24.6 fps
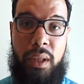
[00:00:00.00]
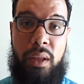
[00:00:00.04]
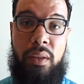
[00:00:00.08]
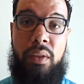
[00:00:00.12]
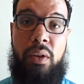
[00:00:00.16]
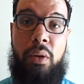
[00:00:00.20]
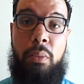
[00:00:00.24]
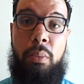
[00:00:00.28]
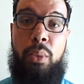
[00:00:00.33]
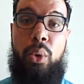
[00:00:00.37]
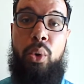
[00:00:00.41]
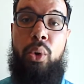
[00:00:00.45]

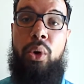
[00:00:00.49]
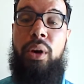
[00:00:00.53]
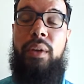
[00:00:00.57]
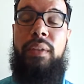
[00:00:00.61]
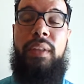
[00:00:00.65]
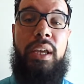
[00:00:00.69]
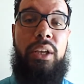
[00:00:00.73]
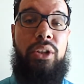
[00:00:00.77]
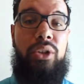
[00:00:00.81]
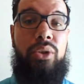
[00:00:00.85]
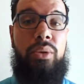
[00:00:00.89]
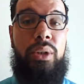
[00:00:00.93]
The more
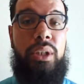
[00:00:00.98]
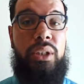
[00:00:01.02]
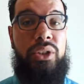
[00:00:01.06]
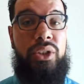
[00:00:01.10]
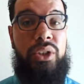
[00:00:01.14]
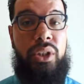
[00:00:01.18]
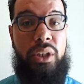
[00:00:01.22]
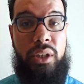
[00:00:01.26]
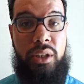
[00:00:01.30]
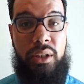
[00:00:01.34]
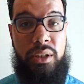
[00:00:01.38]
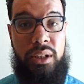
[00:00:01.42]
that you can
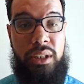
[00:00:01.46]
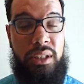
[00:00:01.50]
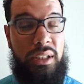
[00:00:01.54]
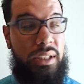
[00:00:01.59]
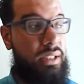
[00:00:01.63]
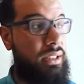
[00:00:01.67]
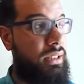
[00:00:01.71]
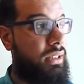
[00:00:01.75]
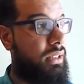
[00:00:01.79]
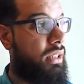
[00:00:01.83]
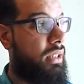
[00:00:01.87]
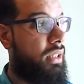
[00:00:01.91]
turn
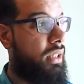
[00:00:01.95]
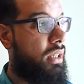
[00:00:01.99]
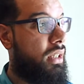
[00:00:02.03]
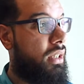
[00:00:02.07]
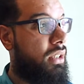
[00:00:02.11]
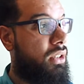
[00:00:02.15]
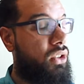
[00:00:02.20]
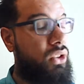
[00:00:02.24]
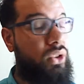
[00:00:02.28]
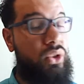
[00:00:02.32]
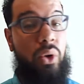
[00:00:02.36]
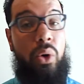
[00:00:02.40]
these
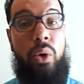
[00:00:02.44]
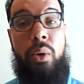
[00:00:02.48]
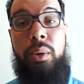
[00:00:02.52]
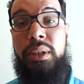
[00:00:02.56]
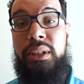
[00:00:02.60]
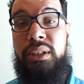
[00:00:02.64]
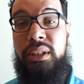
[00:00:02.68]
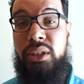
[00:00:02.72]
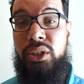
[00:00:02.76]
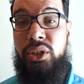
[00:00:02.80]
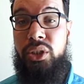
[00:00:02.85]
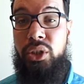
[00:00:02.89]

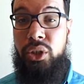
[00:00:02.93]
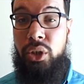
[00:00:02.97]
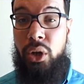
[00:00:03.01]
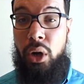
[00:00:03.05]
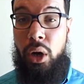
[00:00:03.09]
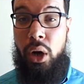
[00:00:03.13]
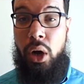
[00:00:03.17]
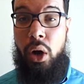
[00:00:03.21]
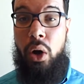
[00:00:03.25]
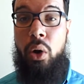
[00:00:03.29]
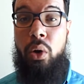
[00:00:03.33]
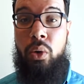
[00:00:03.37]
stories into your
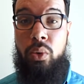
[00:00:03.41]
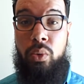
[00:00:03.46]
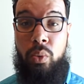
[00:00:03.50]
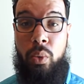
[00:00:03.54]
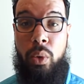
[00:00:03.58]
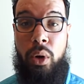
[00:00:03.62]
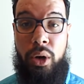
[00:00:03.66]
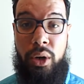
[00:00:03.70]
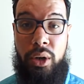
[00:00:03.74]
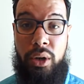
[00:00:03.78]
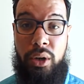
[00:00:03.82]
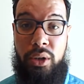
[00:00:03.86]
own
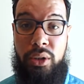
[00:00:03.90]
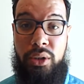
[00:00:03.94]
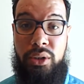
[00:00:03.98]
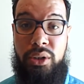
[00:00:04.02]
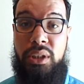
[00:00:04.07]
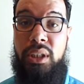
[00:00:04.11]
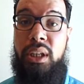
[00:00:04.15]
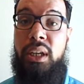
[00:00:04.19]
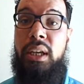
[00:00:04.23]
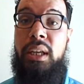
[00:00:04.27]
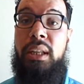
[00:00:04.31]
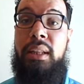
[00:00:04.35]

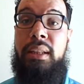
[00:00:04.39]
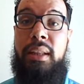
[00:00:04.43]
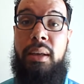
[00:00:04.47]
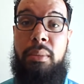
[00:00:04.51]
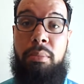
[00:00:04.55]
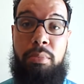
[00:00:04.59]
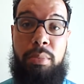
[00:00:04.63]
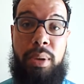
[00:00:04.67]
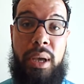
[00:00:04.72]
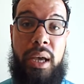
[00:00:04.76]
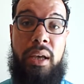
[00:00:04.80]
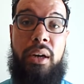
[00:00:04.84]
words, the
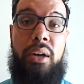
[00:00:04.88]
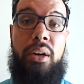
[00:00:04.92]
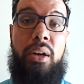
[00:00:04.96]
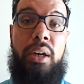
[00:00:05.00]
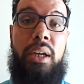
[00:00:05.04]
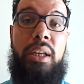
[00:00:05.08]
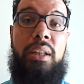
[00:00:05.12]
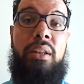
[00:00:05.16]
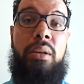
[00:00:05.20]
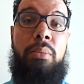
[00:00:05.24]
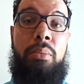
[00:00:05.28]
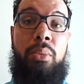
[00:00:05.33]
better
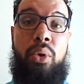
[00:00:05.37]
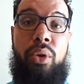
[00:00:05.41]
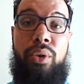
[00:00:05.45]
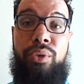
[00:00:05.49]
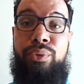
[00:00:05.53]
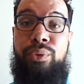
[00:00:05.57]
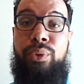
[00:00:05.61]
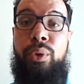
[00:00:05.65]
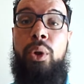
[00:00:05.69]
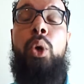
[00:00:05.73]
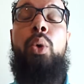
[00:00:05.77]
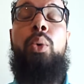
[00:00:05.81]
and the more
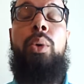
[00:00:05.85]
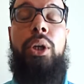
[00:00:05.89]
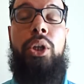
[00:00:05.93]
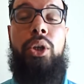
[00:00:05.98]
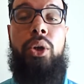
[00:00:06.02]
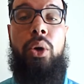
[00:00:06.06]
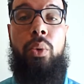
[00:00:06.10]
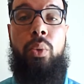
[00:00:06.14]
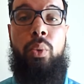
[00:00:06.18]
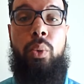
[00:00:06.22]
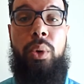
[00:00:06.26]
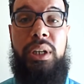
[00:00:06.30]
fluid
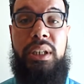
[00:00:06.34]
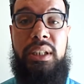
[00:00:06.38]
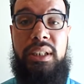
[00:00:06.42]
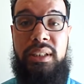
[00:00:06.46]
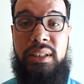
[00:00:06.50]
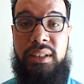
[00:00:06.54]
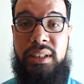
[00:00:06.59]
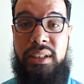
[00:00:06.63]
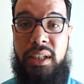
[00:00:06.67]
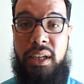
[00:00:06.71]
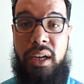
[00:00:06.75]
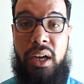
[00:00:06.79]
your
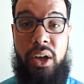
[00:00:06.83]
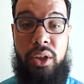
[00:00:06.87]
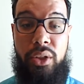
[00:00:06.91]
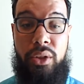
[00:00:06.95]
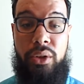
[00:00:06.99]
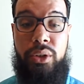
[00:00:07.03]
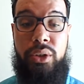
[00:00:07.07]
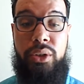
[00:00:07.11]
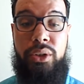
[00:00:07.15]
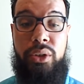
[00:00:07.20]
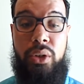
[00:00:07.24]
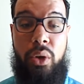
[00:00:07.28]
witness to
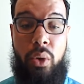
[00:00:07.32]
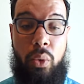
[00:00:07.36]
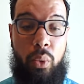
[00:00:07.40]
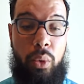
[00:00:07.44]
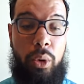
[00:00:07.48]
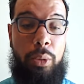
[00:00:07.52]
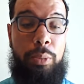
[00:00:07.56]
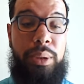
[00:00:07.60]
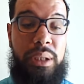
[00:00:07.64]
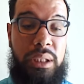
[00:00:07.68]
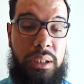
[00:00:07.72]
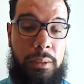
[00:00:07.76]
others will
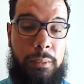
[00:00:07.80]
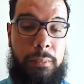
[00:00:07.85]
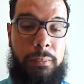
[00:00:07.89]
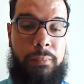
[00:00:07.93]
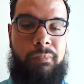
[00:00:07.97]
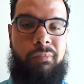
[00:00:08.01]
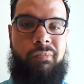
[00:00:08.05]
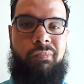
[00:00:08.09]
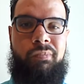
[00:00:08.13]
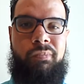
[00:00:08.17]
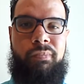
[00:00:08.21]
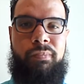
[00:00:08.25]
be.
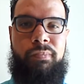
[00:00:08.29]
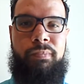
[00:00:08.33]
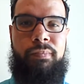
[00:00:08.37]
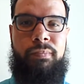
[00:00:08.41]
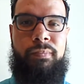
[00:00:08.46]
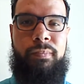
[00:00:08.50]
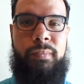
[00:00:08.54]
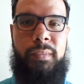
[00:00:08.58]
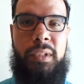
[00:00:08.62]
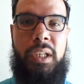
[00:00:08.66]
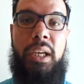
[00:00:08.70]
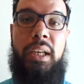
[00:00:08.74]

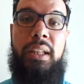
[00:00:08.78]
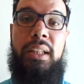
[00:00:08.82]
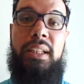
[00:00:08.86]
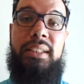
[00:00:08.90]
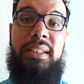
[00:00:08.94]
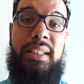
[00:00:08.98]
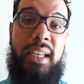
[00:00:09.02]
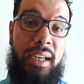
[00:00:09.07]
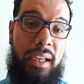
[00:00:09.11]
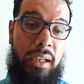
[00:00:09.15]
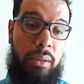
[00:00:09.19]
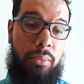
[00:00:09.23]
The
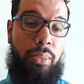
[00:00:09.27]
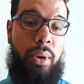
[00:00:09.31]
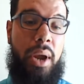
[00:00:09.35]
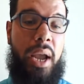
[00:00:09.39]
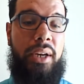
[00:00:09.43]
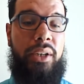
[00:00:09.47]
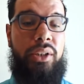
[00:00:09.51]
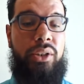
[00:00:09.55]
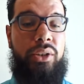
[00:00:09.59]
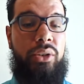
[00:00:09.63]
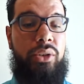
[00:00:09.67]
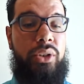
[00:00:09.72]
second
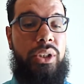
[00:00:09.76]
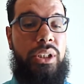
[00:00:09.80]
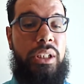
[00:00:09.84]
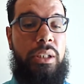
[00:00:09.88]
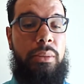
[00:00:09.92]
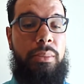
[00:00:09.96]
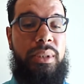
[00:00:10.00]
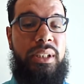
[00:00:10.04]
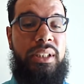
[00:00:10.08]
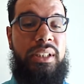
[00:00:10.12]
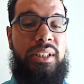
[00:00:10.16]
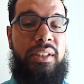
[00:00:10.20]
practical
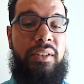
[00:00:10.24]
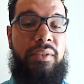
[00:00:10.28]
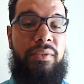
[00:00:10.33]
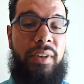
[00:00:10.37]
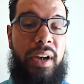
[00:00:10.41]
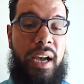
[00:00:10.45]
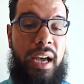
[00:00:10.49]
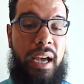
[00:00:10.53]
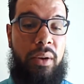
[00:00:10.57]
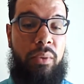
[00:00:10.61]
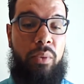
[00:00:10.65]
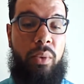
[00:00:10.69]
tip is to
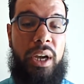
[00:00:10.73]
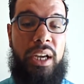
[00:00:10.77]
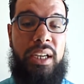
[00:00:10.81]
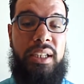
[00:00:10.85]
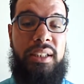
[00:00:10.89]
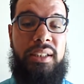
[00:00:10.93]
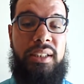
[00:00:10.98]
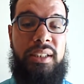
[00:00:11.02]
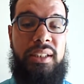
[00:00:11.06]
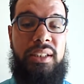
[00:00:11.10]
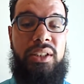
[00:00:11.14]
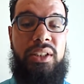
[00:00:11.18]
find
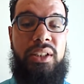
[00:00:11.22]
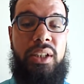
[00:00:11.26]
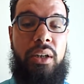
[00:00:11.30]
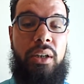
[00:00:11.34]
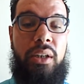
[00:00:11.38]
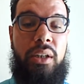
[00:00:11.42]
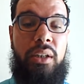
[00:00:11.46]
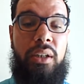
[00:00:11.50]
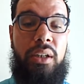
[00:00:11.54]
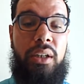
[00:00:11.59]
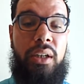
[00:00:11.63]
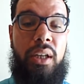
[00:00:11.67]
ways to
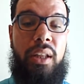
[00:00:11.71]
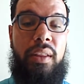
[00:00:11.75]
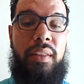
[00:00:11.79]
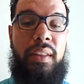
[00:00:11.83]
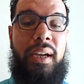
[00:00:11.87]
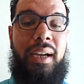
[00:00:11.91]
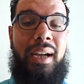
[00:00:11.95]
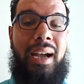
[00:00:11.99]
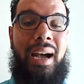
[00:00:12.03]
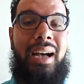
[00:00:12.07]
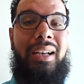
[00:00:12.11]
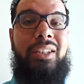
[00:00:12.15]
insert the
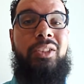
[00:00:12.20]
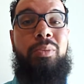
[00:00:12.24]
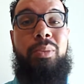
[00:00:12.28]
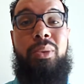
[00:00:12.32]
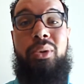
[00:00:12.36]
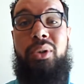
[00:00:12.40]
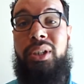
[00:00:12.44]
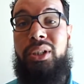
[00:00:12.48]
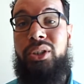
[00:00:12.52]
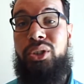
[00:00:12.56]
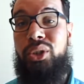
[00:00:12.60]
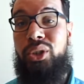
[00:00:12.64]

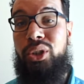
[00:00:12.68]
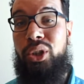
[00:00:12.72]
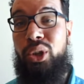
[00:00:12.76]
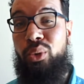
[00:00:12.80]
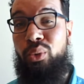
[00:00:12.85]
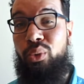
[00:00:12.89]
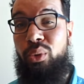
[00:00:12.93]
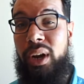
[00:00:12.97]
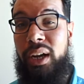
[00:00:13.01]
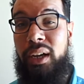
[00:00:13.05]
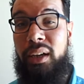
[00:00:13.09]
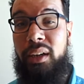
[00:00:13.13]
gospel into your
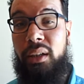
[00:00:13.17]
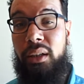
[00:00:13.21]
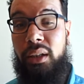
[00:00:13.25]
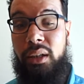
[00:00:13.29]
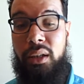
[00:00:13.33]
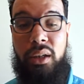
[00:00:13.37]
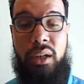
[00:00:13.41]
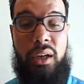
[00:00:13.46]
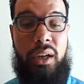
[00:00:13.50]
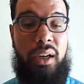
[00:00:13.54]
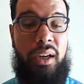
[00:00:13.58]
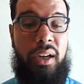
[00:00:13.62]

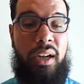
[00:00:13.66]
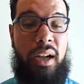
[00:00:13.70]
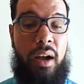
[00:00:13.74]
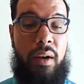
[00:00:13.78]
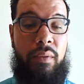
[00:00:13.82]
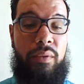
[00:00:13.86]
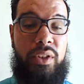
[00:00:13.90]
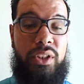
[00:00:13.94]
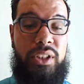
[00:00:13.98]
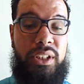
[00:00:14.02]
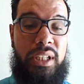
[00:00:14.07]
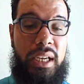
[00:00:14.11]
regular
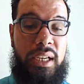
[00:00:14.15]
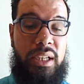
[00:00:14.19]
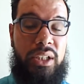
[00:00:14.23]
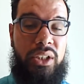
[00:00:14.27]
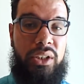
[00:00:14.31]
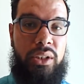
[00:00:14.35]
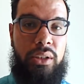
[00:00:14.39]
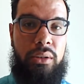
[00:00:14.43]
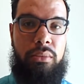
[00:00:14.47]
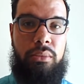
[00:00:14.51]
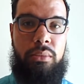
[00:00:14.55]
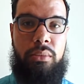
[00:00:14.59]

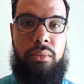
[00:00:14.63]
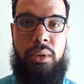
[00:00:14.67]
conversation.